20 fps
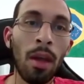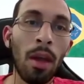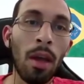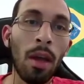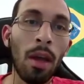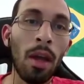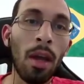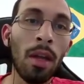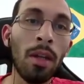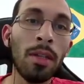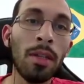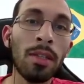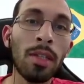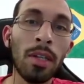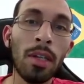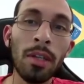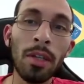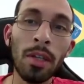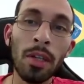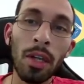and it's an
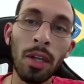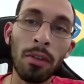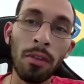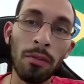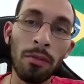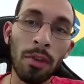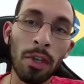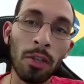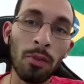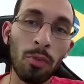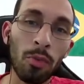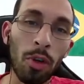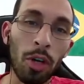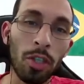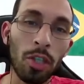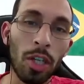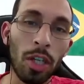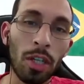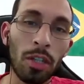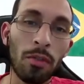Internet of Things
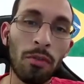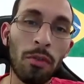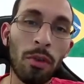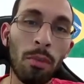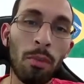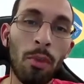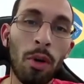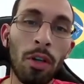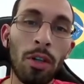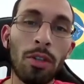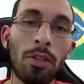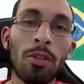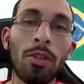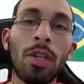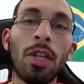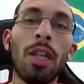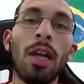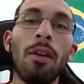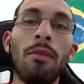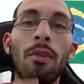project for monitor the
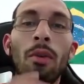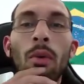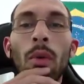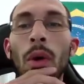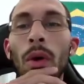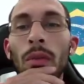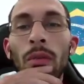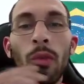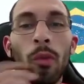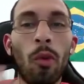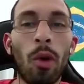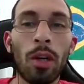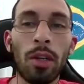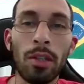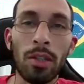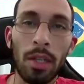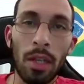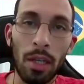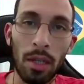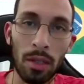level of water
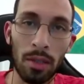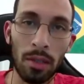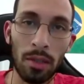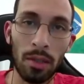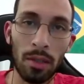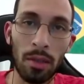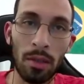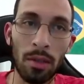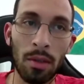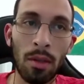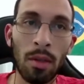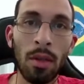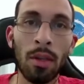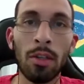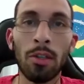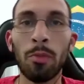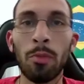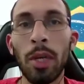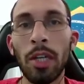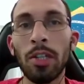tanks,
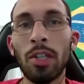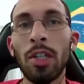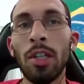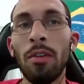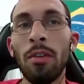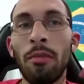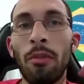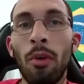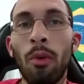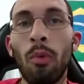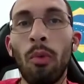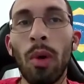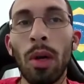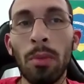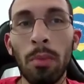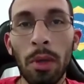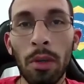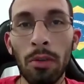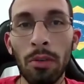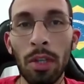especially for one
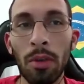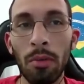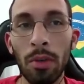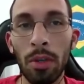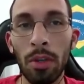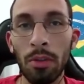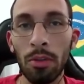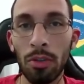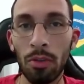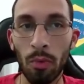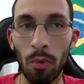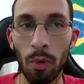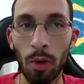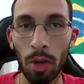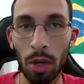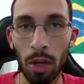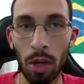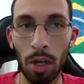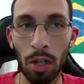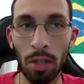building we used to work
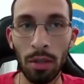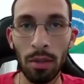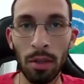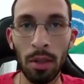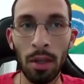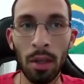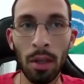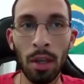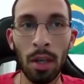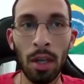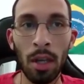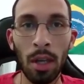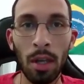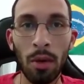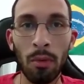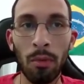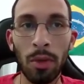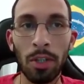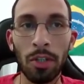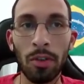on, in
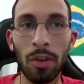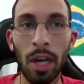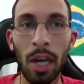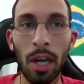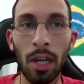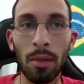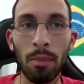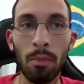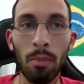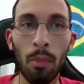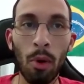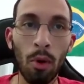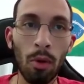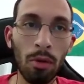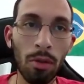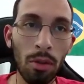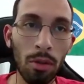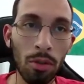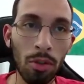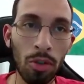which we had
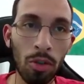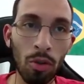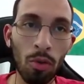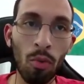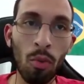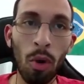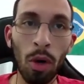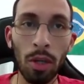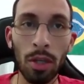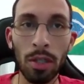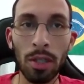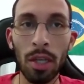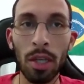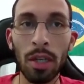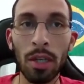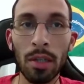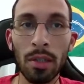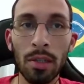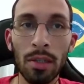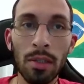two water
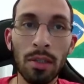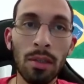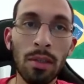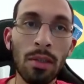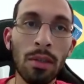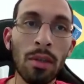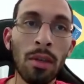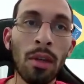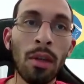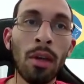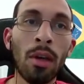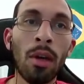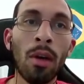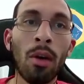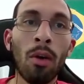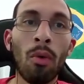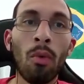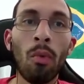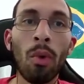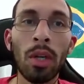tanks,
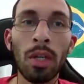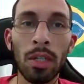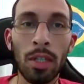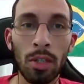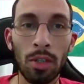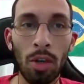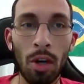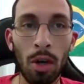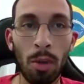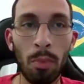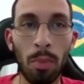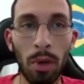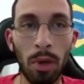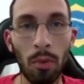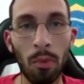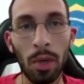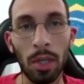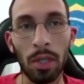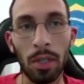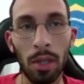one at the top and
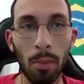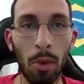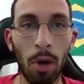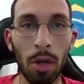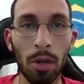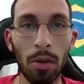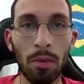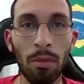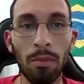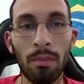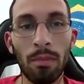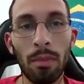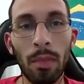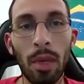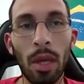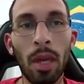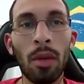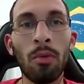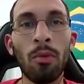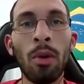one at the bottom,
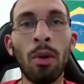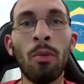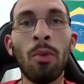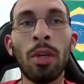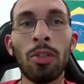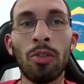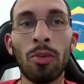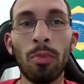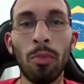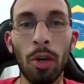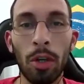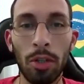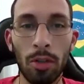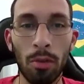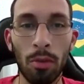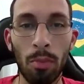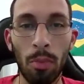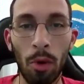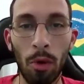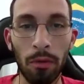and we want to monitor
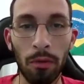both